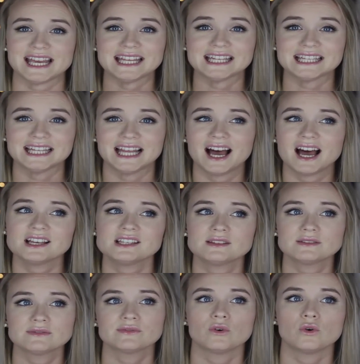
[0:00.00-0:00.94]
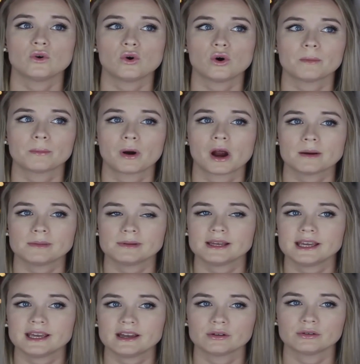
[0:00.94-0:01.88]
It lasts for
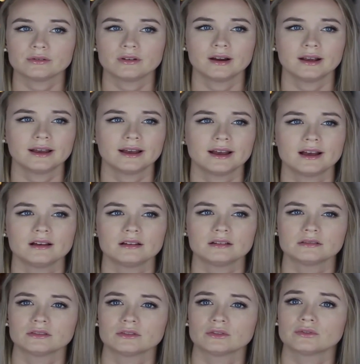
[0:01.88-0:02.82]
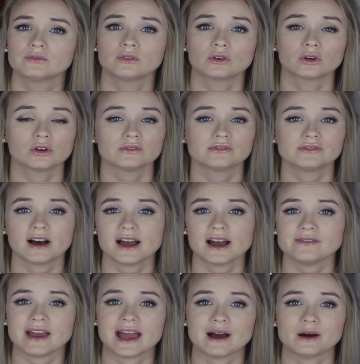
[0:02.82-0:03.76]
probably around 4 or
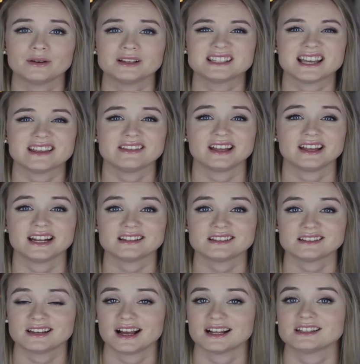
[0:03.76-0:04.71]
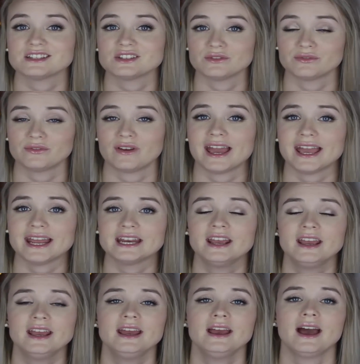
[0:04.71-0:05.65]
5 hours and then it starts to
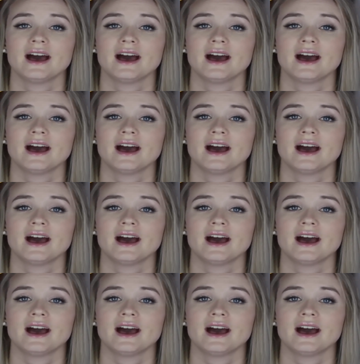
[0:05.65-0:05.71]
fade.